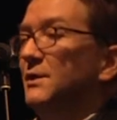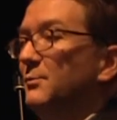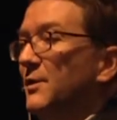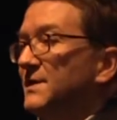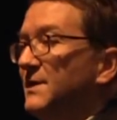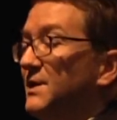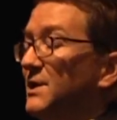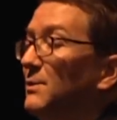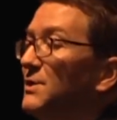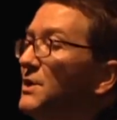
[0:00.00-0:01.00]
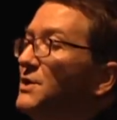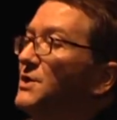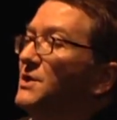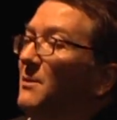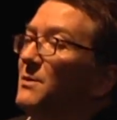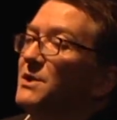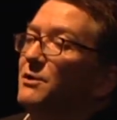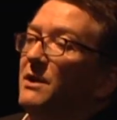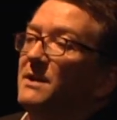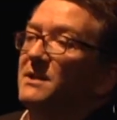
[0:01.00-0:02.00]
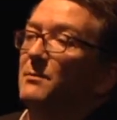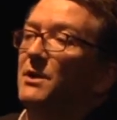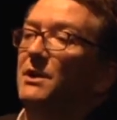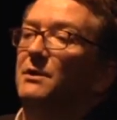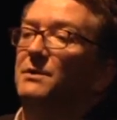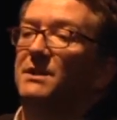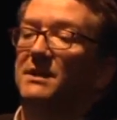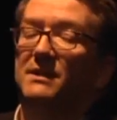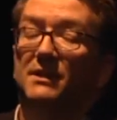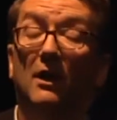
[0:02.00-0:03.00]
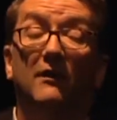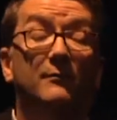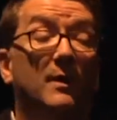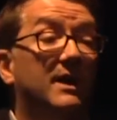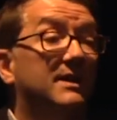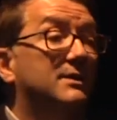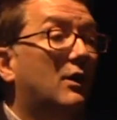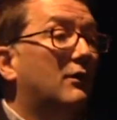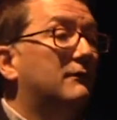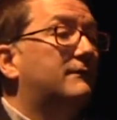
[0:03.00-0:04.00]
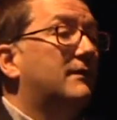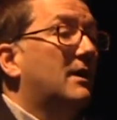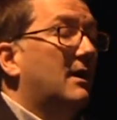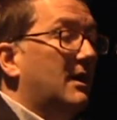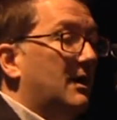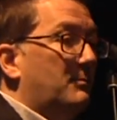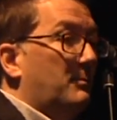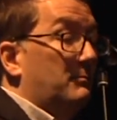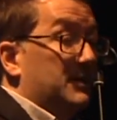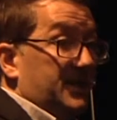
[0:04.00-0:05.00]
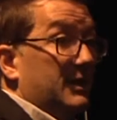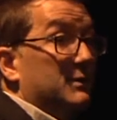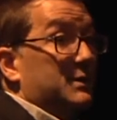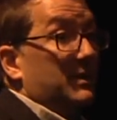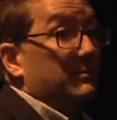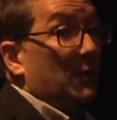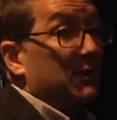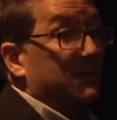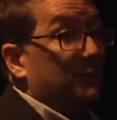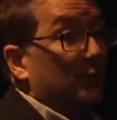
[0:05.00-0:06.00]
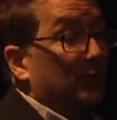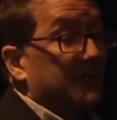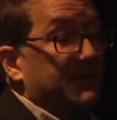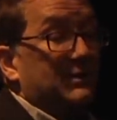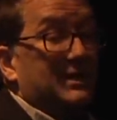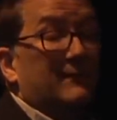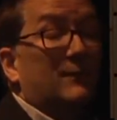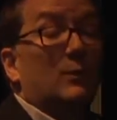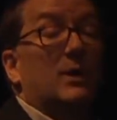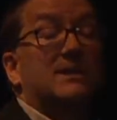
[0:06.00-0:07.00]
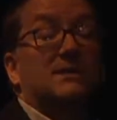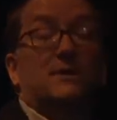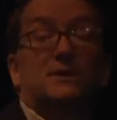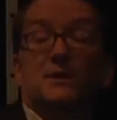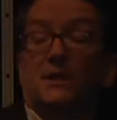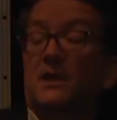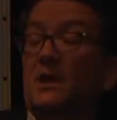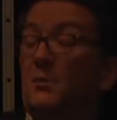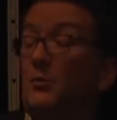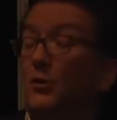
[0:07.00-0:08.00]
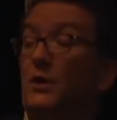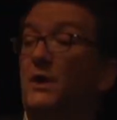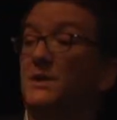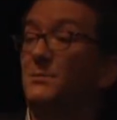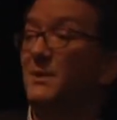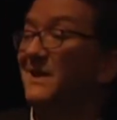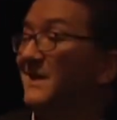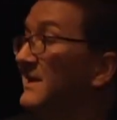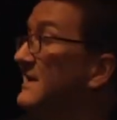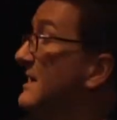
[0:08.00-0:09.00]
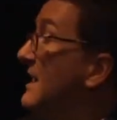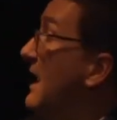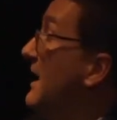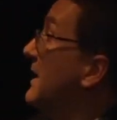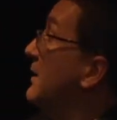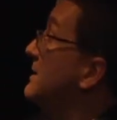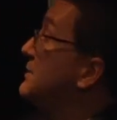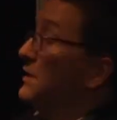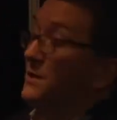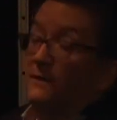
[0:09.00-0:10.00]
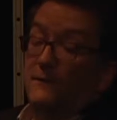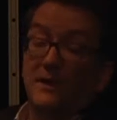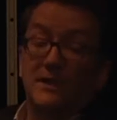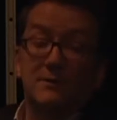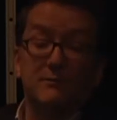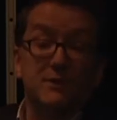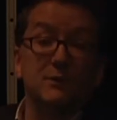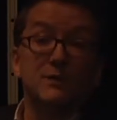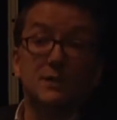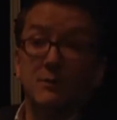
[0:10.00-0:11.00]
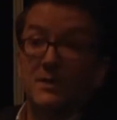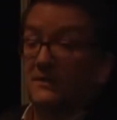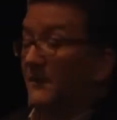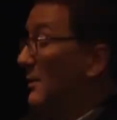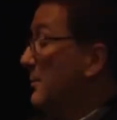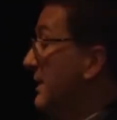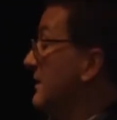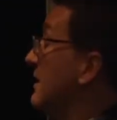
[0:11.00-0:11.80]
of the presentation, I want to just demonstrate some of the uses that I've made of materials within Boxer Broadcast, so different ways of using broadcast media, and then I'll introduce you finally to a resource that we've been developing